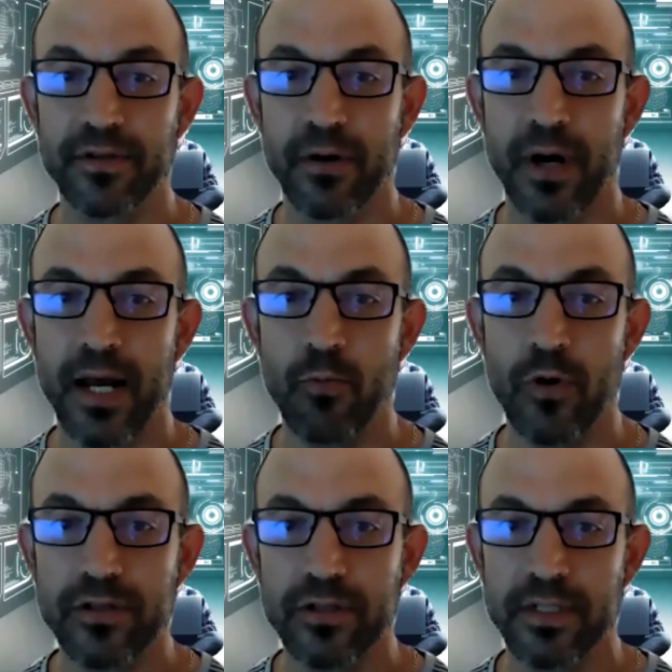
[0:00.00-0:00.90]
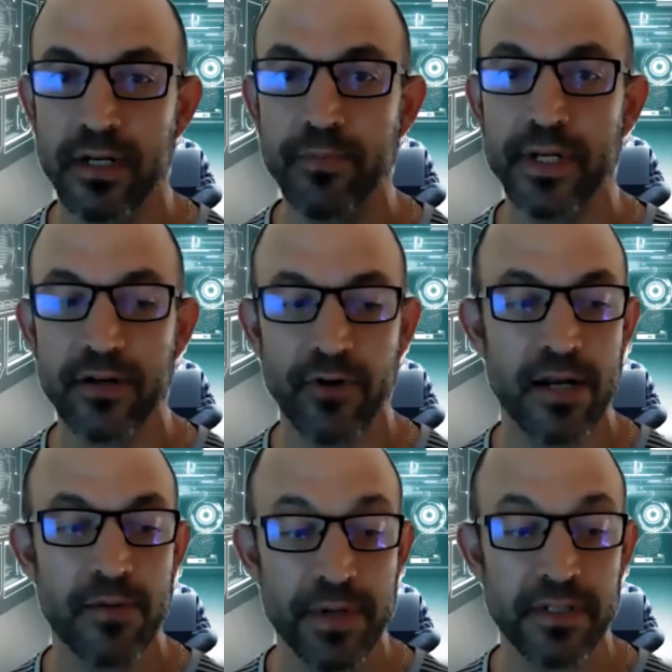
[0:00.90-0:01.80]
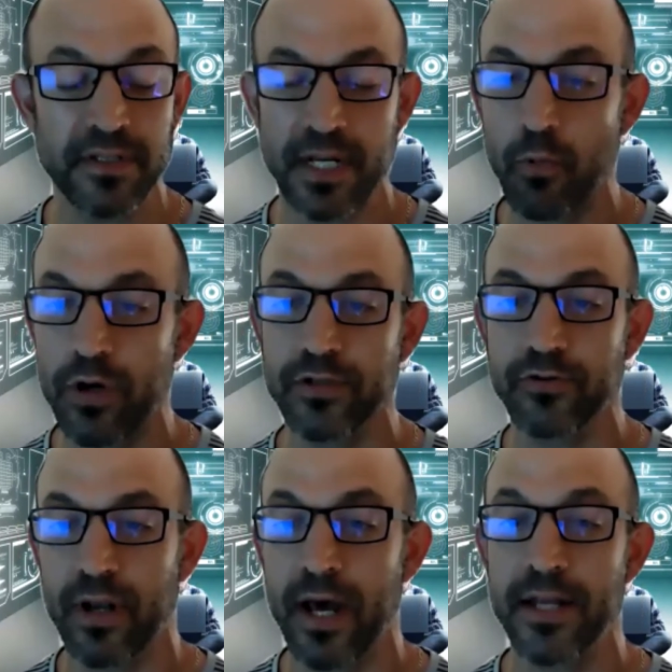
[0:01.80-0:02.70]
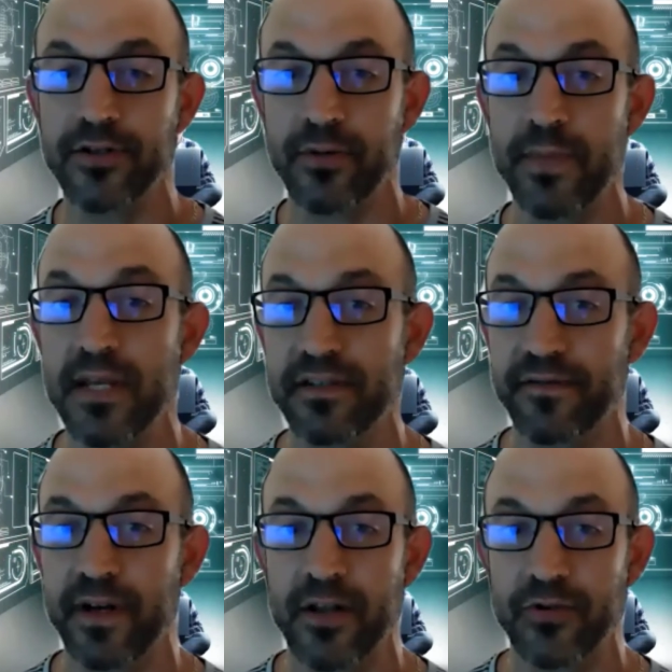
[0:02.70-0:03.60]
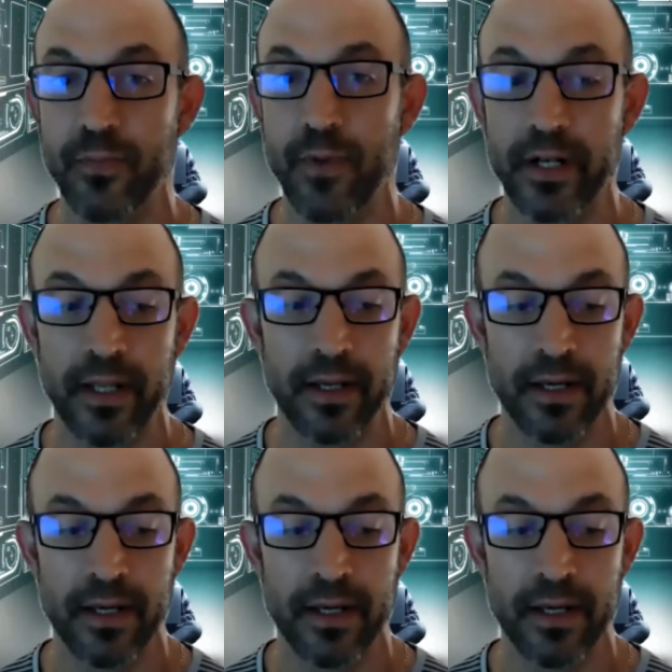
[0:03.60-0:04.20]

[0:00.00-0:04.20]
I wanted to deliberately create a business that wasn't reliant on me as a financial modeler.